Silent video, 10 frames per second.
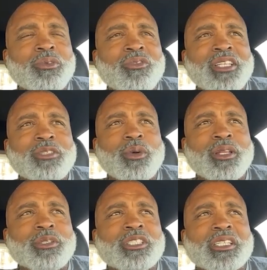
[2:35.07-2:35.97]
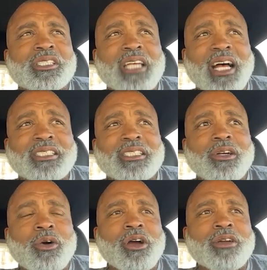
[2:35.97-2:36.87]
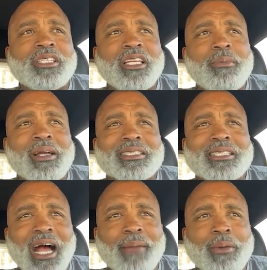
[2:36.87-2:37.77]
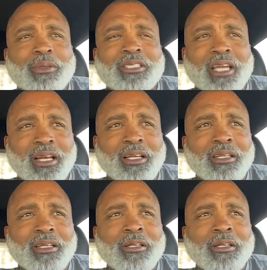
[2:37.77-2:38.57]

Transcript: the reason there was success on our team at the time I was there